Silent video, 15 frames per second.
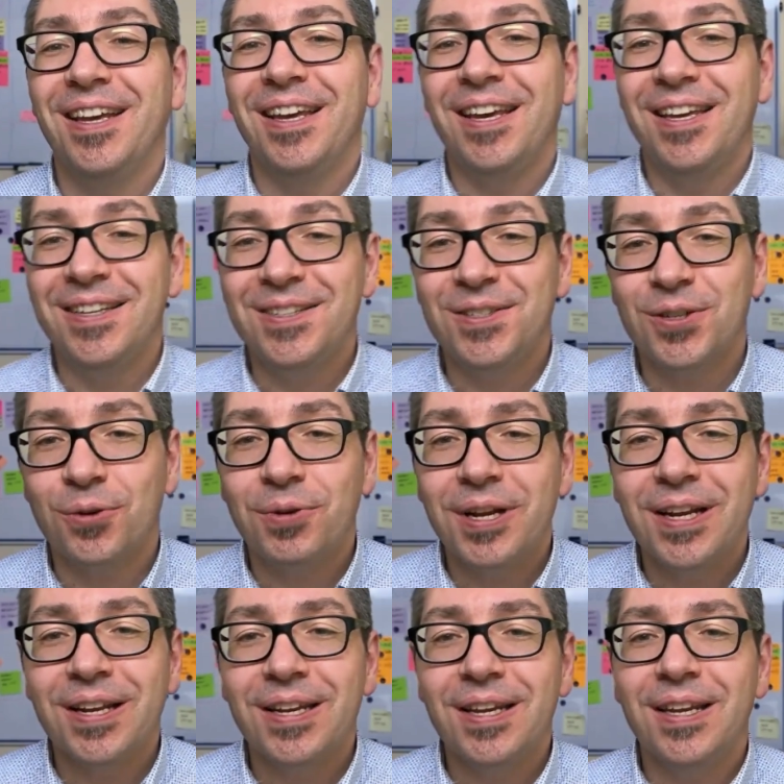
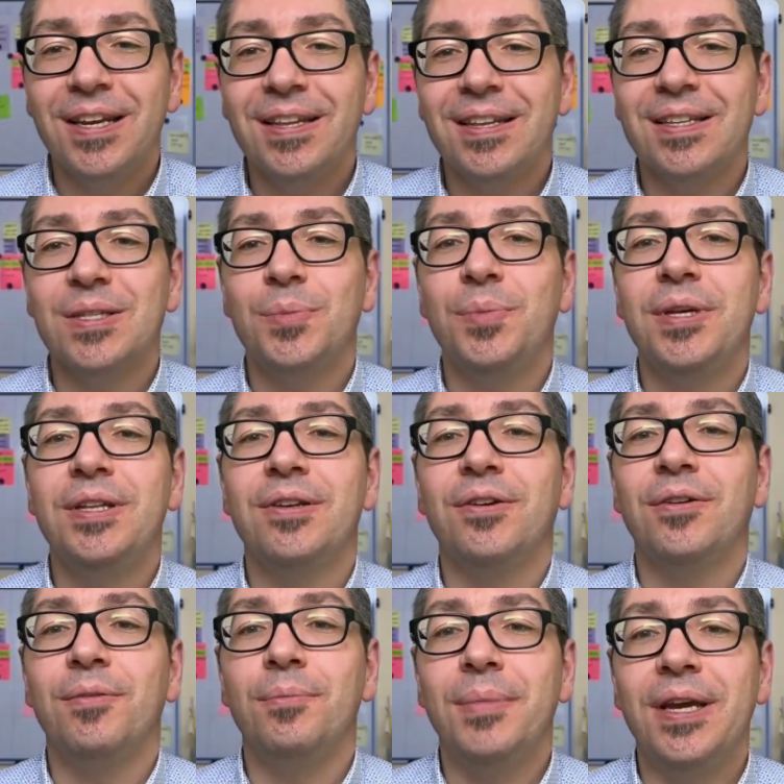Historically, it has
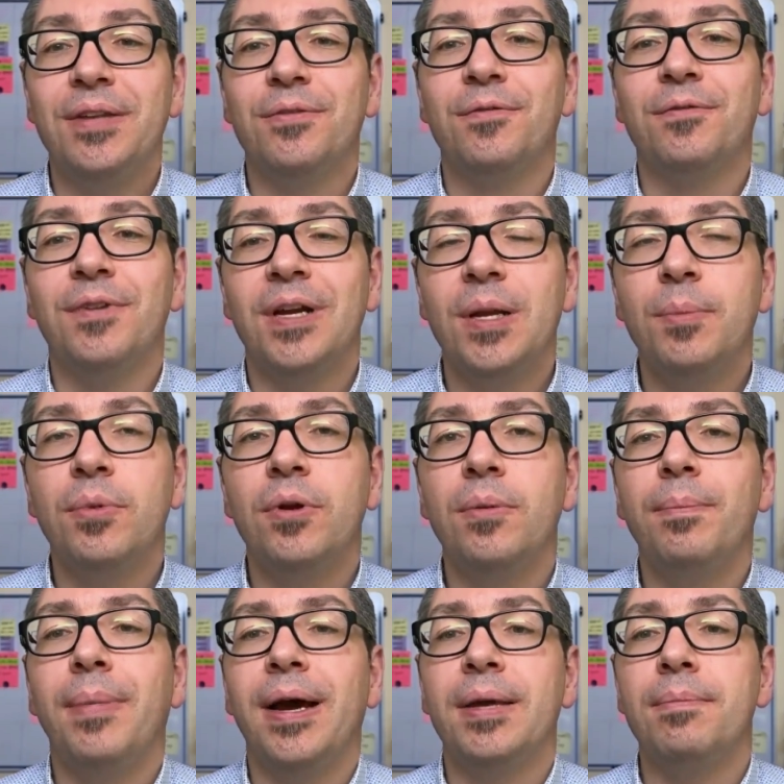been made
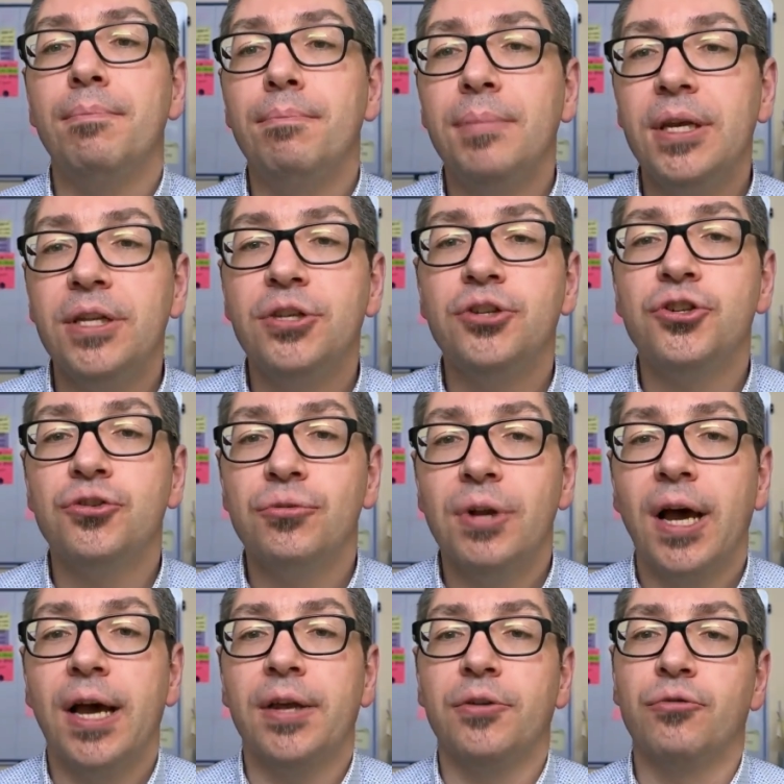available by
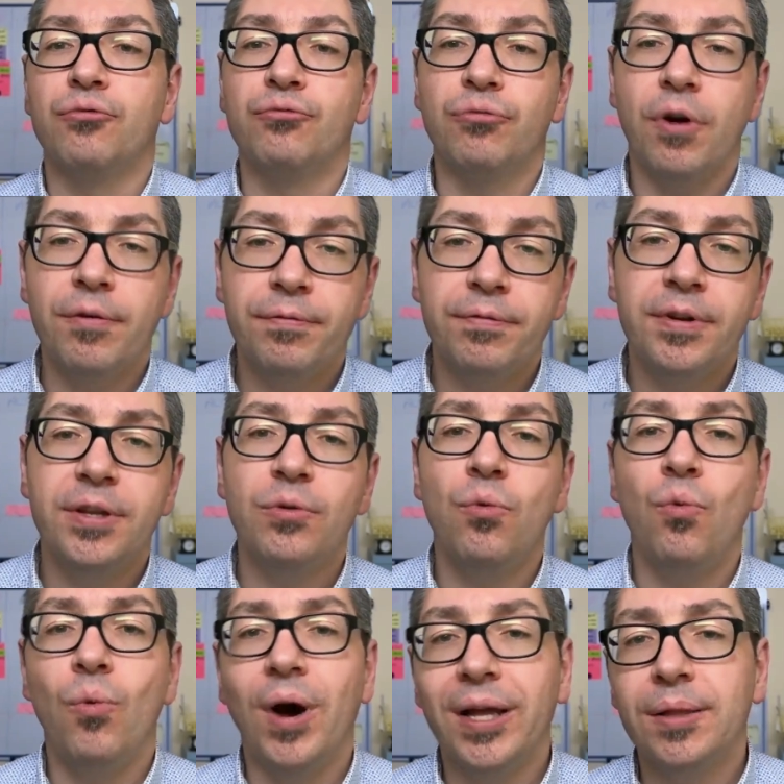mid-July, roughly
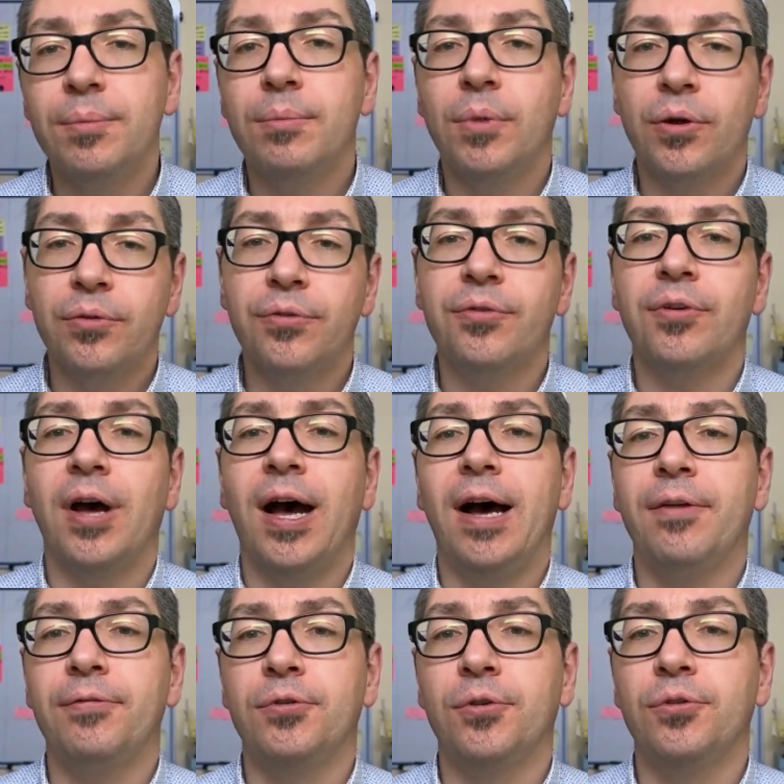1 month
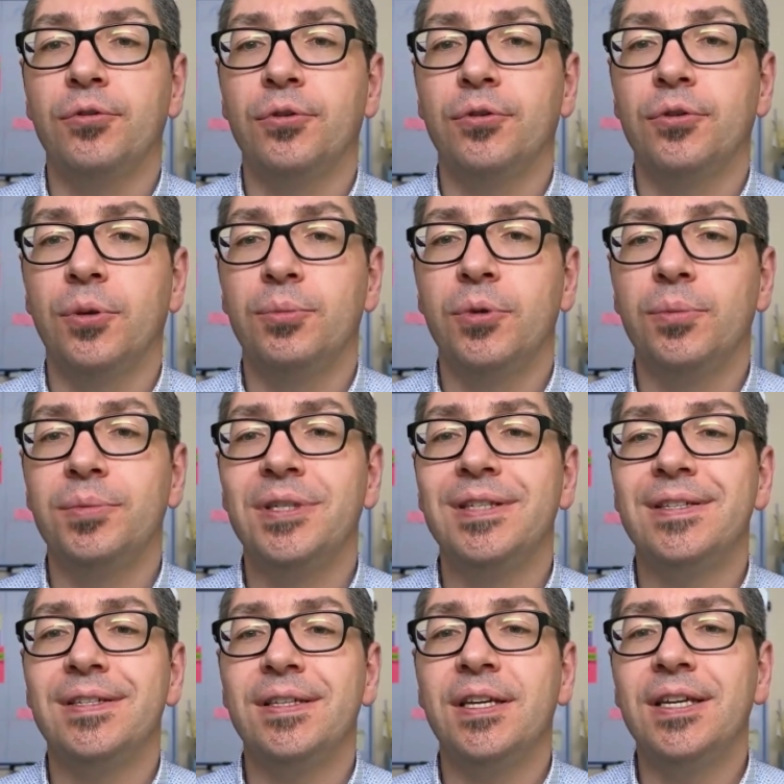after the
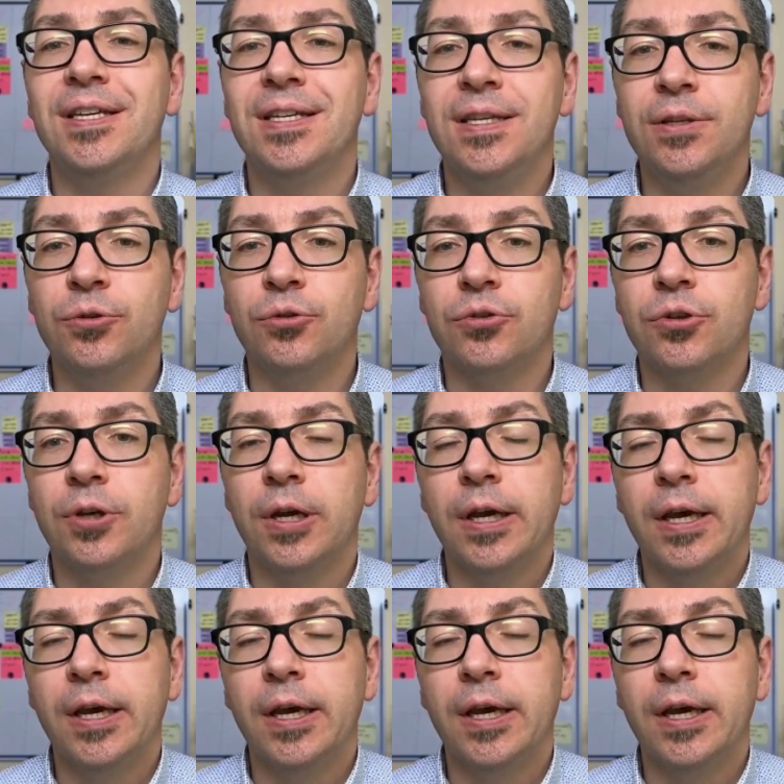WWDC keynote.